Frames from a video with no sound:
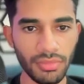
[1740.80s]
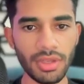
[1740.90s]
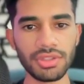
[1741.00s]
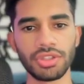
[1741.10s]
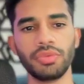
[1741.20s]

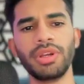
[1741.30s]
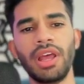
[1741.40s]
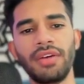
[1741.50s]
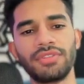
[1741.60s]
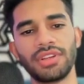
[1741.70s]
So you want
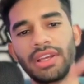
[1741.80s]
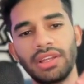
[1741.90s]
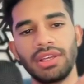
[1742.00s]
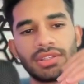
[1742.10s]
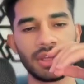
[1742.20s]
to have site
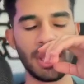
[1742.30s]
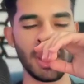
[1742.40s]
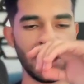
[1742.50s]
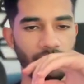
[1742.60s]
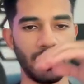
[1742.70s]
links.
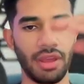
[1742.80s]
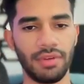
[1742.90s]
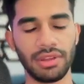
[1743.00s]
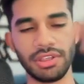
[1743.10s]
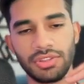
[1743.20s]
You want to
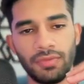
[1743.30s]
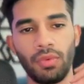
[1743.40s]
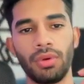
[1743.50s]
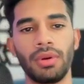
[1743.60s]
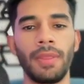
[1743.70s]
have at least
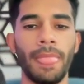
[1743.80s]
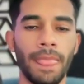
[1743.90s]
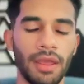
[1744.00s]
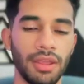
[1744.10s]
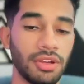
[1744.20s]
4.
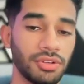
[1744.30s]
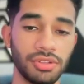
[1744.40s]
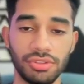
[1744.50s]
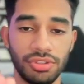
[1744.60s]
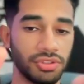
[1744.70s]

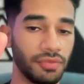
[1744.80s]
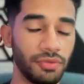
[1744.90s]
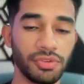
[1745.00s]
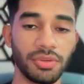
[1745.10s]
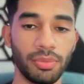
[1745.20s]
Here's just a
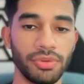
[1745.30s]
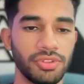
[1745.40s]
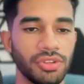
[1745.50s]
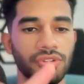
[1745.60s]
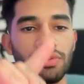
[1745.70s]
few simple
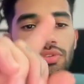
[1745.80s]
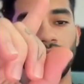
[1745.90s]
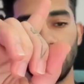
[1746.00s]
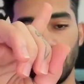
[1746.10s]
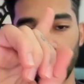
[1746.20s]
ones you could do. You
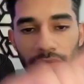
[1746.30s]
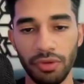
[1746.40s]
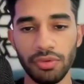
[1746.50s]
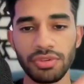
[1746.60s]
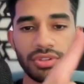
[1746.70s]
could do
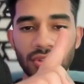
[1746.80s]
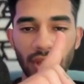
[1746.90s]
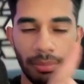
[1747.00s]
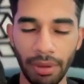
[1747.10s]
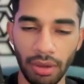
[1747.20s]
reviews,
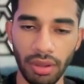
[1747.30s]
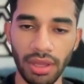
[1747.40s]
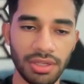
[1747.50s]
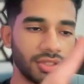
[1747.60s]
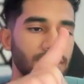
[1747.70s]
about
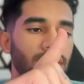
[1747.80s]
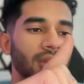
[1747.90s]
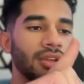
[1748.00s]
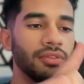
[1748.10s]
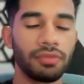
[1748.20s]
us,
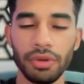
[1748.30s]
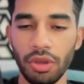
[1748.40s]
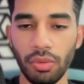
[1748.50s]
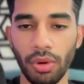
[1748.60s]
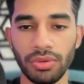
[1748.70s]
free
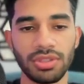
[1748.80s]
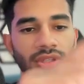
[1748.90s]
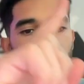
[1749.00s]
quotes,